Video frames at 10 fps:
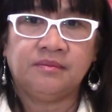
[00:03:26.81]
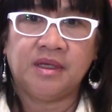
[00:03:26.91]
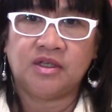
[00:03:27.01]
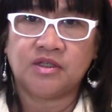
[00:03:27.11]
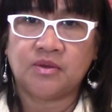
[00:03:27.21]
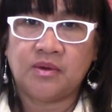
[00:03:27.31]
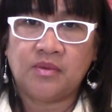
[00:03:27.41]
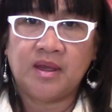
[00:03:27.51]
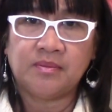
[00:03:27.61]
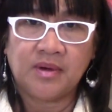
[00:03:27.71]
Because when
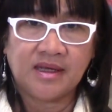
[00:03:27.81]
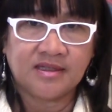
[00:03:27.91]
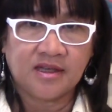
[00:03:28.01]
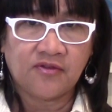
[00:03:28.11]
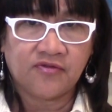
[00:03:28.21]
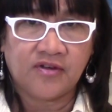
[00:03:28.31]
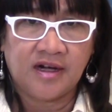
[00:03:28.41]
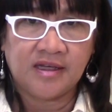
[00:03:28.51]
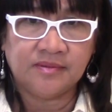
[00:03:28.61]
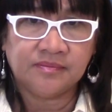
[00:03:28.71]
we embrace
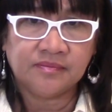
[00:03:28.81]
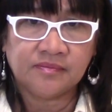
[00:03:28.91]
suffering,